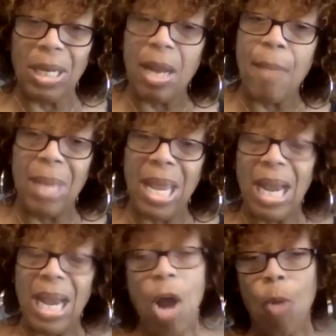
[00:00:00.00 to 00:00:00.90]
at
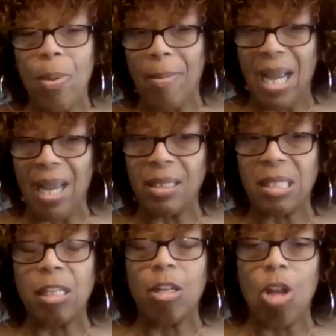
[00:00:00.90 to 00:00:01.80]
May, I opened my
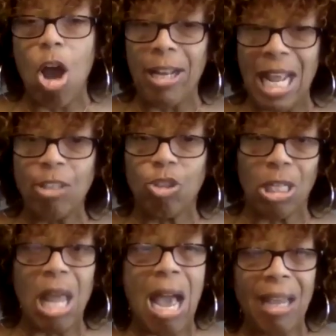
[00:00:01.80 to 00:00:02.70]
salon that
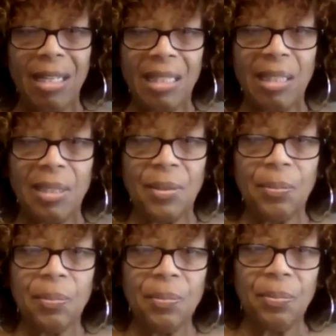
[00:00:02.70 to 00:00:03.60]
July.
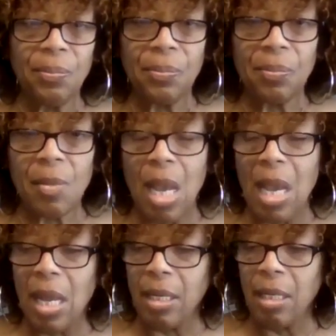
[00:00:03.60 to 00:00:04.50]

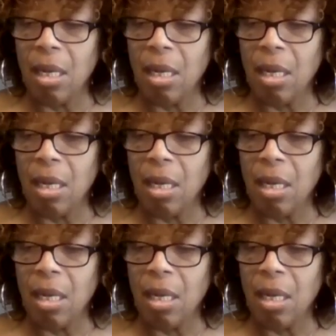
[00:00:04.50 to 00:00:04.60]
And